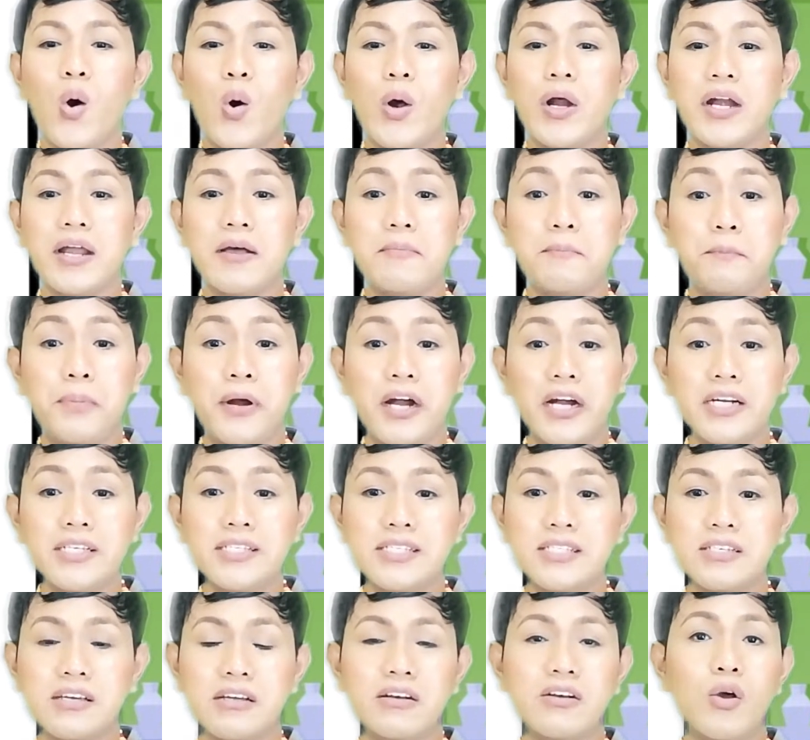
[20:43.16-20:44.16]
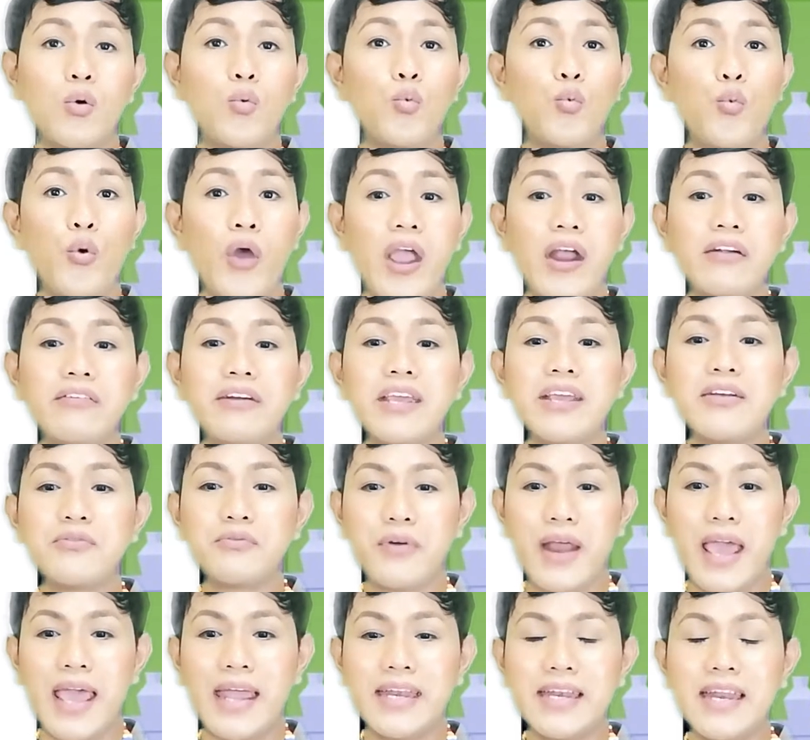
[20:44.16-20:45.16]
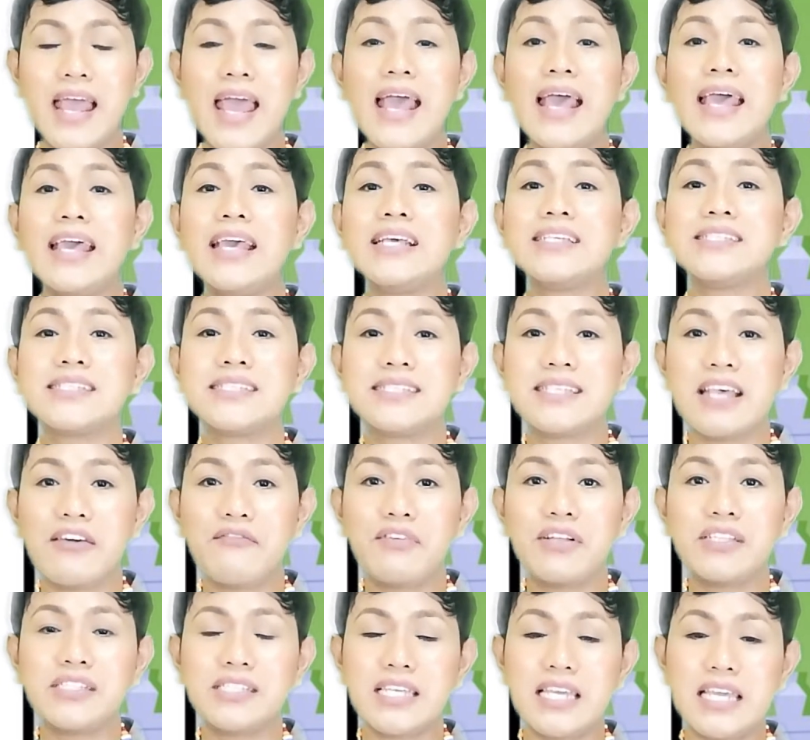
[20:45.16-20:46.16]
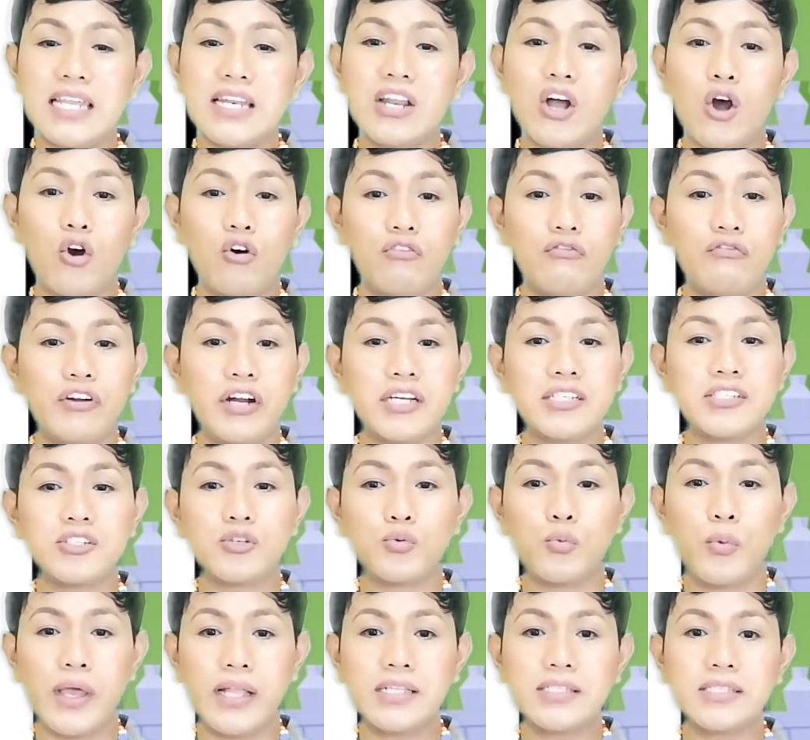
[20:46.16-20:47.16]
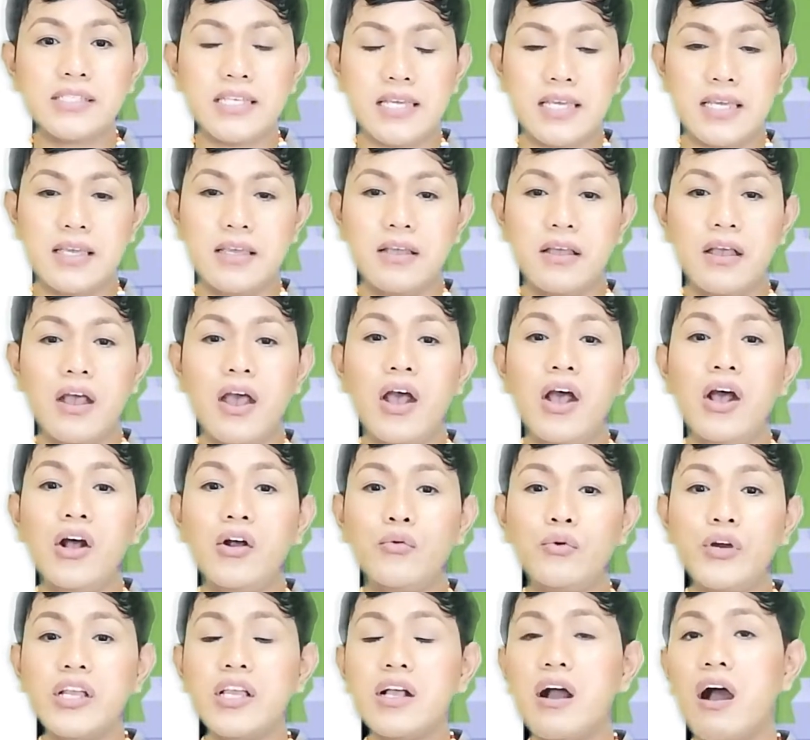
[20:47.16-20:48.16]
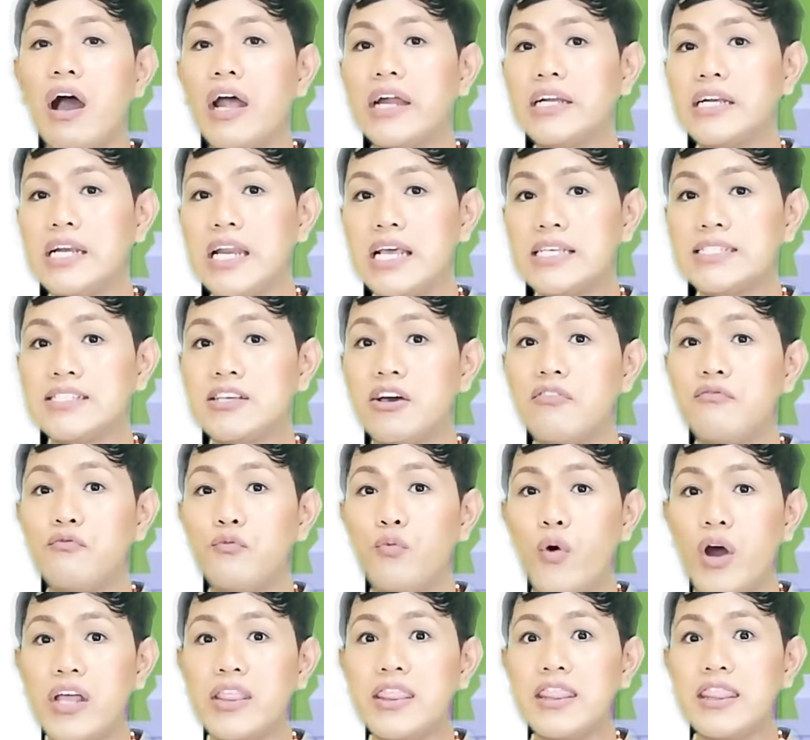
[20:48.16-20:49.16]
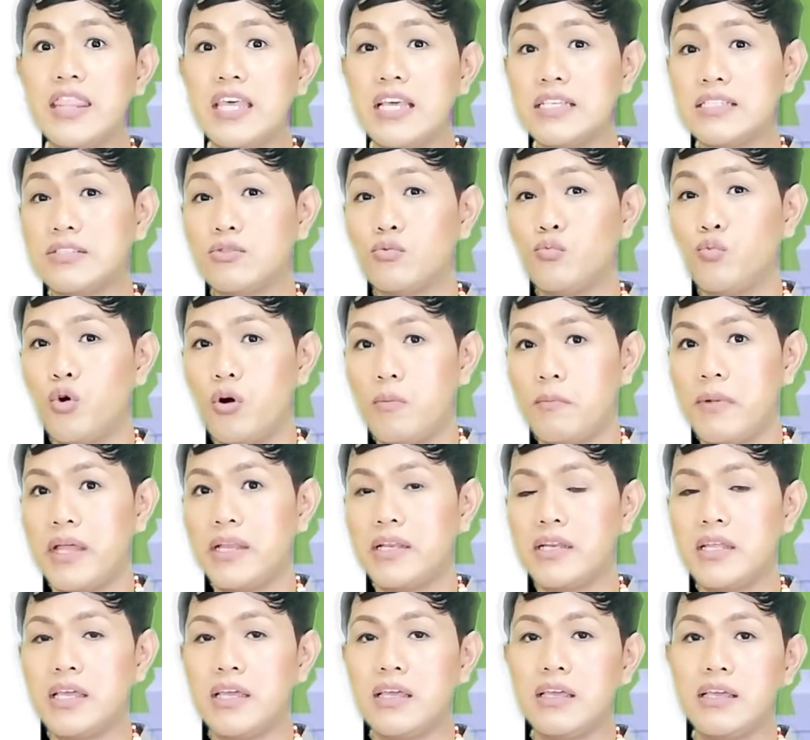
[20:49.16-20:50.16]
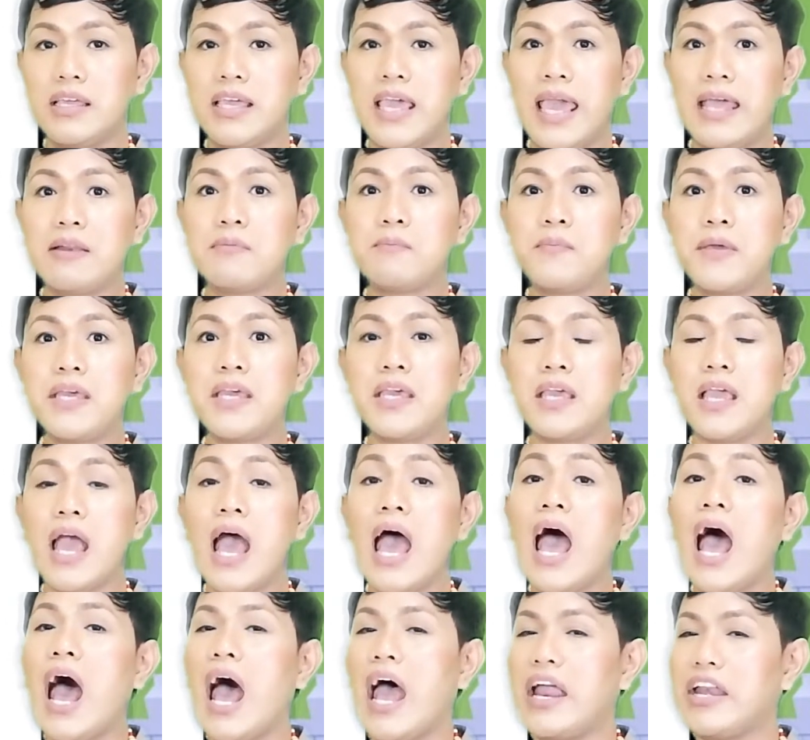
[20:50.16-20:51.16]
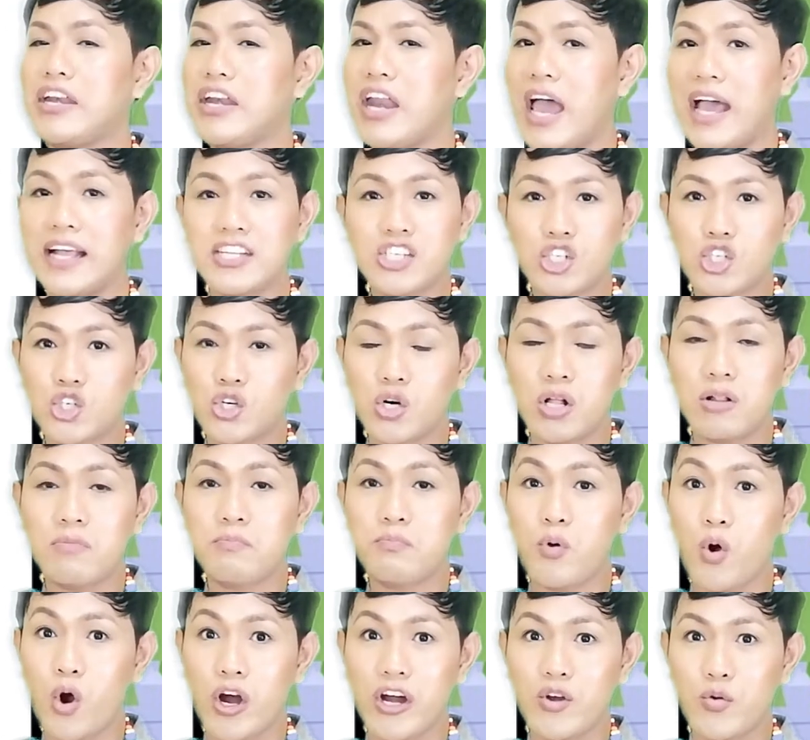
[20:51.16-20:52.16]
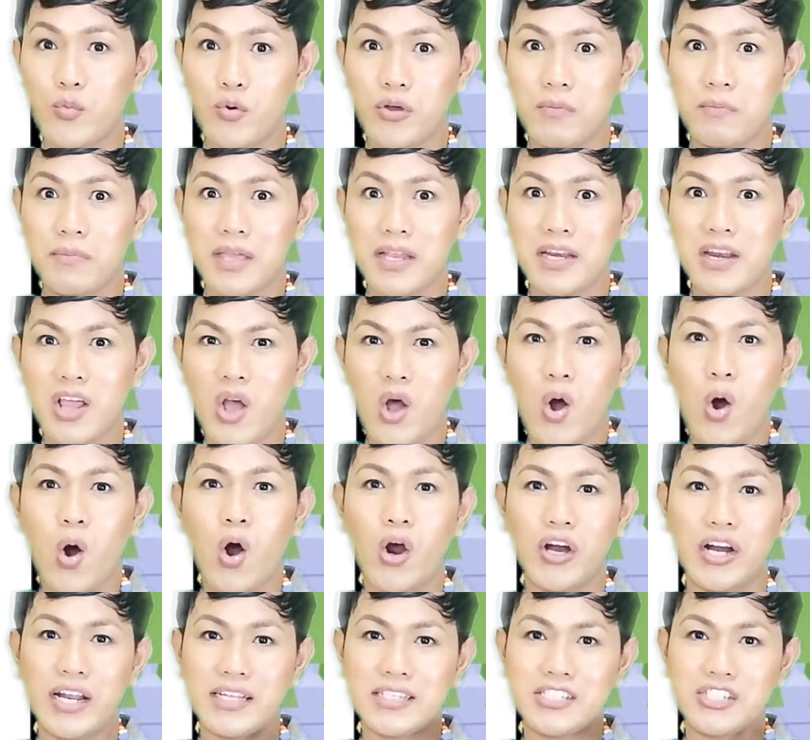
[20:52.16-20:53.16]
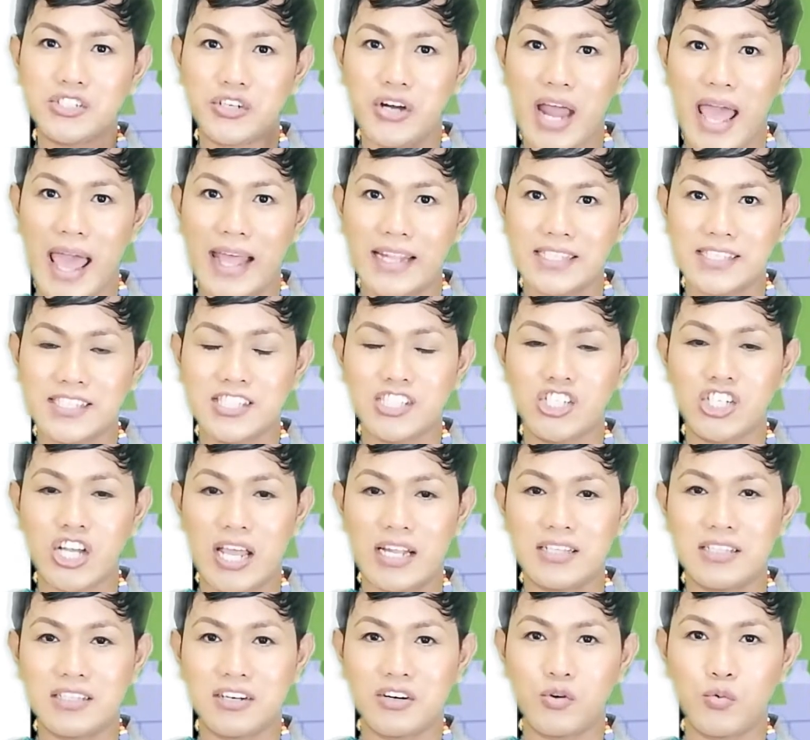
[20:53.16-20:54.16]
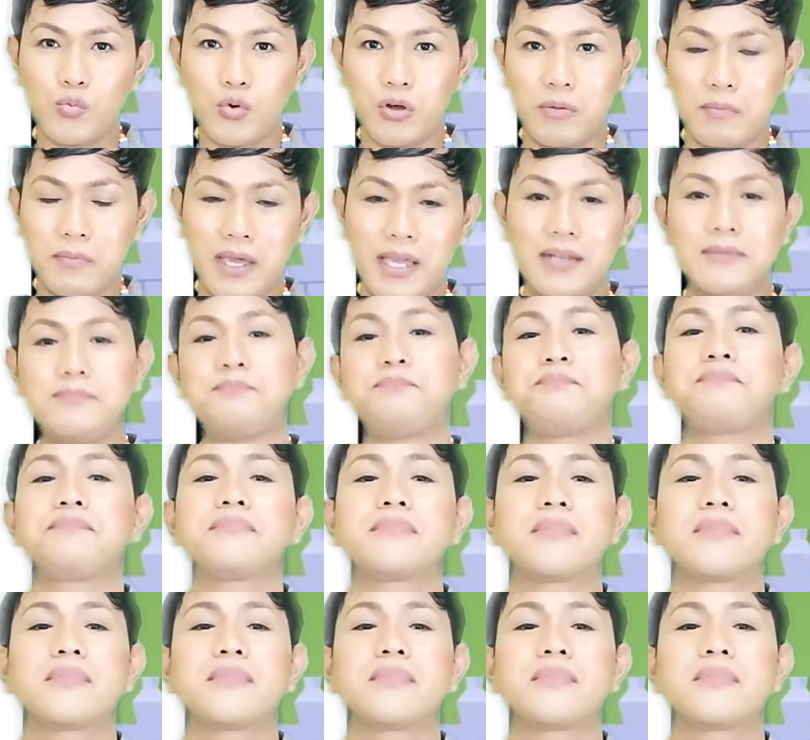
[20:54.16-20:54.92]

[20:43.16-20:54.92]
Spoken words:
or a person wearing red is 17 over 20, regardless of what this woman can be, a natural-born woman or a transgender woman.